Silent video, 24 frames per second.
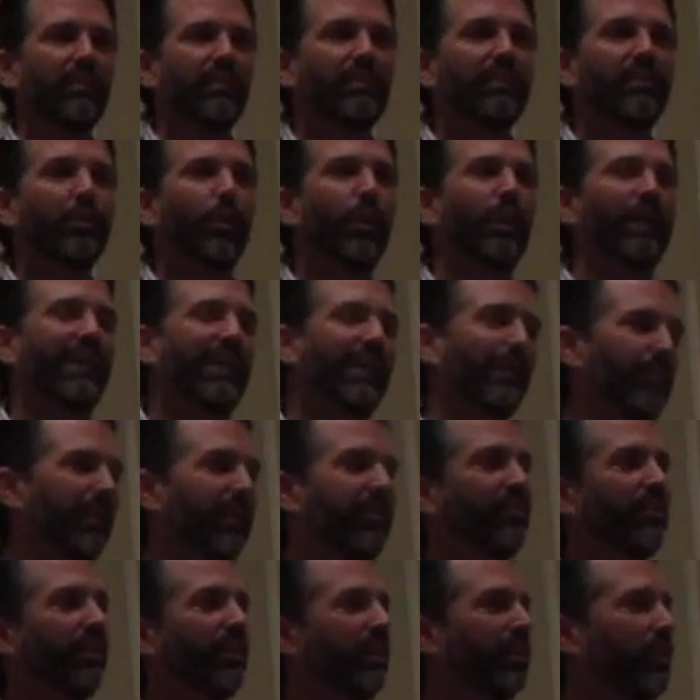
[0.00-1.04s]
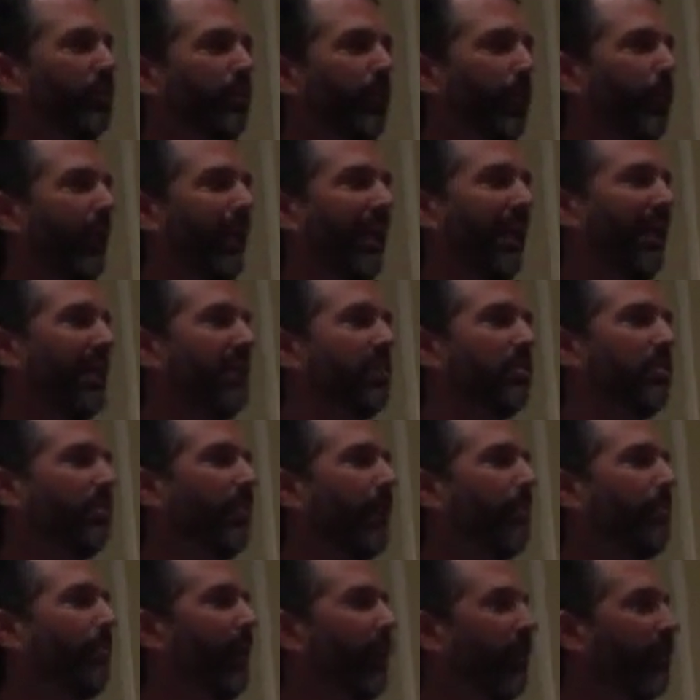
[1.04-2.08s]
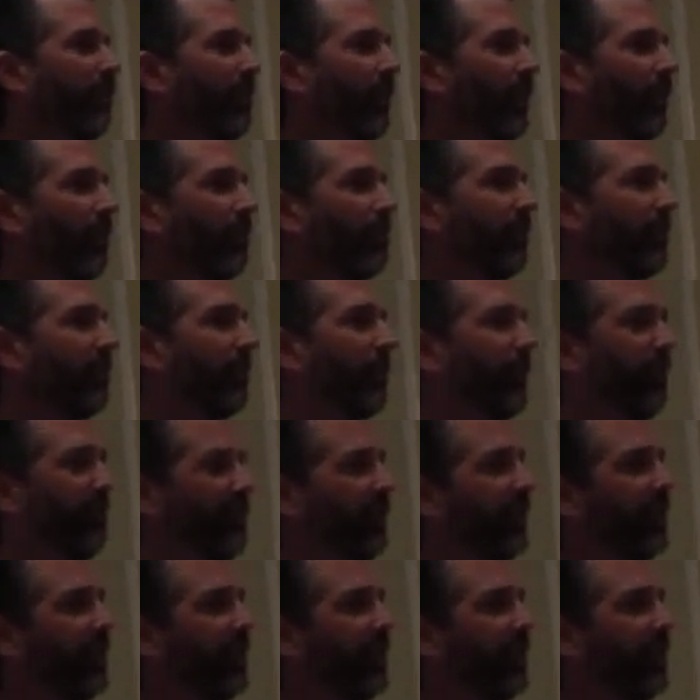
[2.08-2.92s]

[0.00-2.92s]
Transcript: So we need to be serious, but we can't do that by ourselves. We've